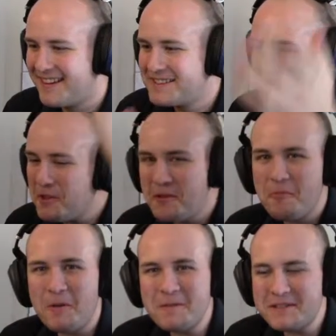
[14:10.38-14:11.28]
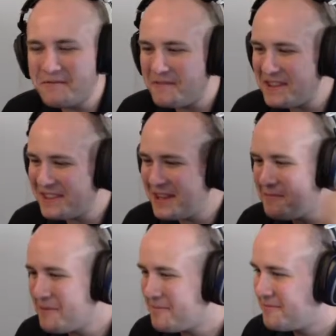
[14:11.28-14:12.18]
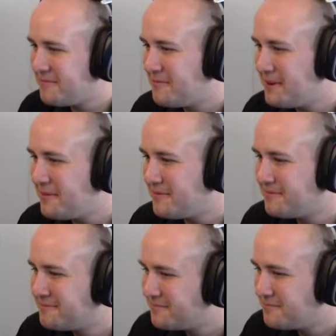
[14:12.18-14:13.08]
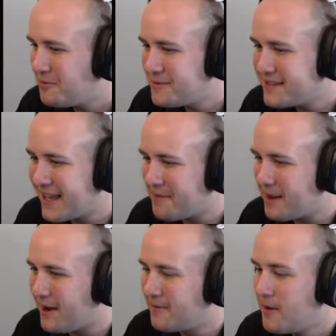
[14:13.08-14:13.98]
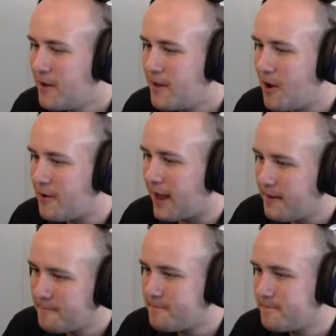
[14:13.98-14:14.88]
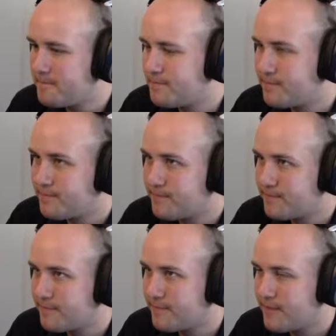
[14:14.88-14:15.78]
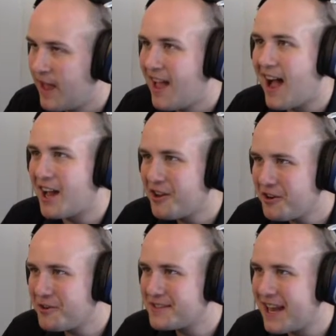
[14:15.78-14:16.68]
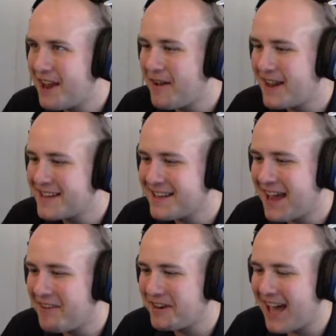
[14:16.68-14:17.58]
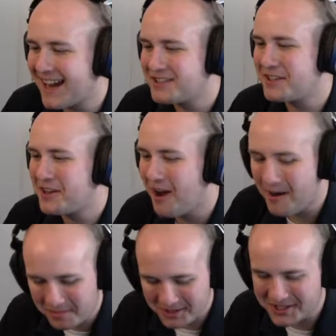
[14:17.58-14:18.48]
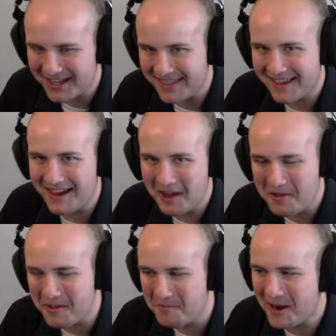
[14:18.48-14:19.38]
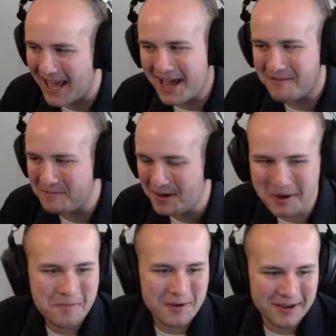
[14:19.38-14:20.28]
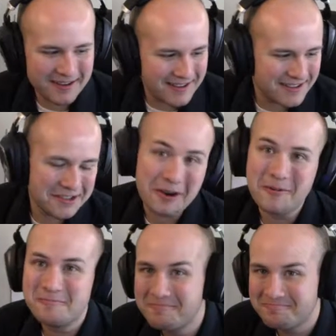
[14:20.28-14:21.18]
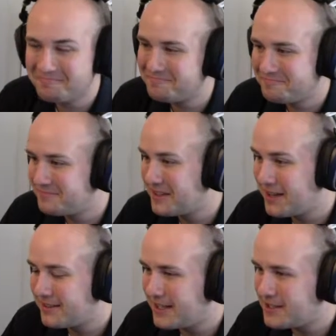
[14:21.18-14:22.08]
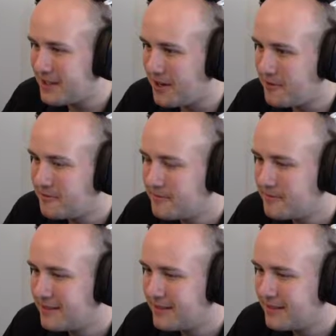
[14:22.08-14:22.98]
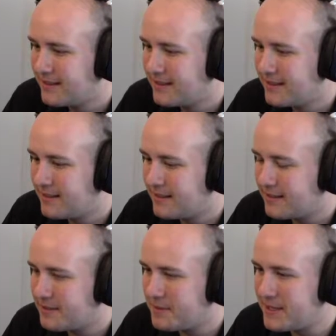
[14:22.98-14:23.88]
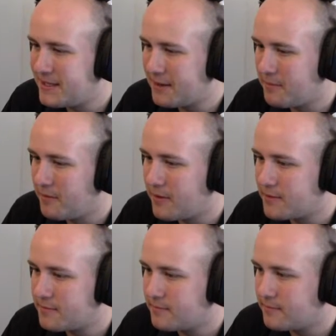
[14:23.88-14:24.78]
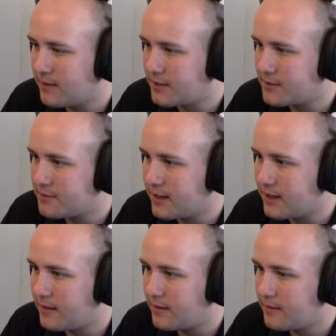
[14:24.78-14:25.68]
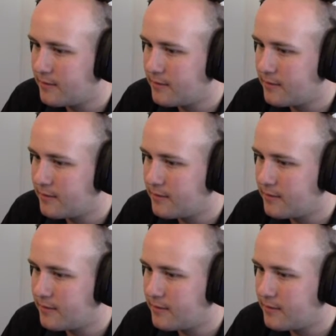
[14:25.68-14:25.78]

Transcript: So then what was the 5th number? What was that about? Okay. I could go save. I guess I haven't actually accomplished anything other than what I have in my notebook. So, let's go. It's gonna be a dick move because the monster's right there.